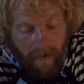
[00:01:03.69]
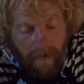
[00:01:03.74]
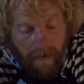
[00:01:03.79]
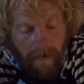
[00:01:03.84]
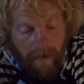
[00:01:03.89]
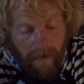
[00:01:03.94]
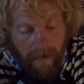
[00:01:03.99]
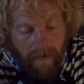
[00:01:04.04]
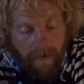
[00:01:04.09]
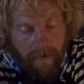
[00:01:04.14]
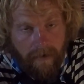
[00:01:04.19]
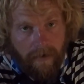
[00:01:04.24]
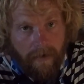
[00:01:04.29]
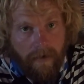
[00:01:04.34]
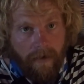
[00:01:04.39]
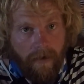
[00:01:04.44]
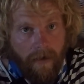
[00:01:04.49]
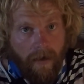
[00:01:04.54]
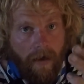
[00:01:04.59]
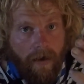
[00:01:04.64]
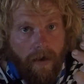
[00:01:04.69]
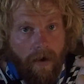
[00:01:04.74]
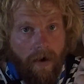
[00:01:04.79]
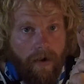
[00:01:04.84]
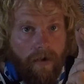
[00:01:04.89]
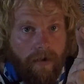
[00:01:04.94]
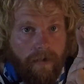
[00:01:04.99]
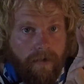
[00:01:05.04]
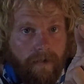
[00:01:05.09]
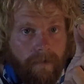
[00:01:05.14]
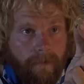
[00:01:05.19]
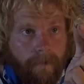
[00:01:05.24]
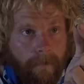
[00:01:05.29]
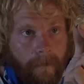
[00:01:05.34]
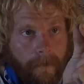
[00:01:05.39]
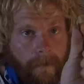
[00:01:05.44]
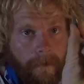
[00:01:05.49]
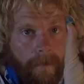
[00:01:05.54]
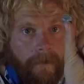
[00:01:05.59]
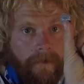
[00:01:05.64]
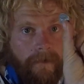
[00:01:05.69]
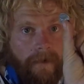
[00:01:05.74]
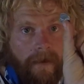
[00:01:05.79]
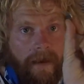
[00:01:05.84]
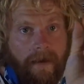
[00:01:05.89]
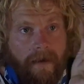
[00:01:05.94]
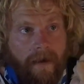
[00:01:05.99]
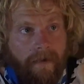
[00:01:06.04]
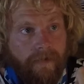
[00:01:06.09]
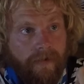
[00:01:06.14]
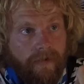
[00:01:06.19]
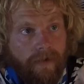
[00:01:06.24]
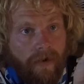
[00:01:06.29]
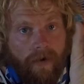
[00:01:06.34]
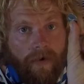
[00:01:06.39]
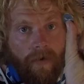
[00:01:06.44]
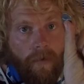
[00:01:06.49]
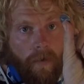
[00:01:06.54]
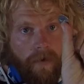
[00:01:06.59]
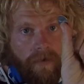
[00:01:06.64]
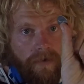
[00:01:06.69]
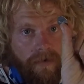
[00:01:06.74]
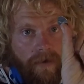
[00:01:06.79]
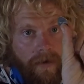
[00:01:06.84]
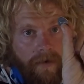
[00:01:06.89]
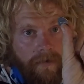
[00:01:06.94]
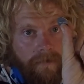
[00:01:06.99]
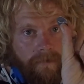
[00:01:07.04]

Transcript: to need a coin. So here I've just got a quarter.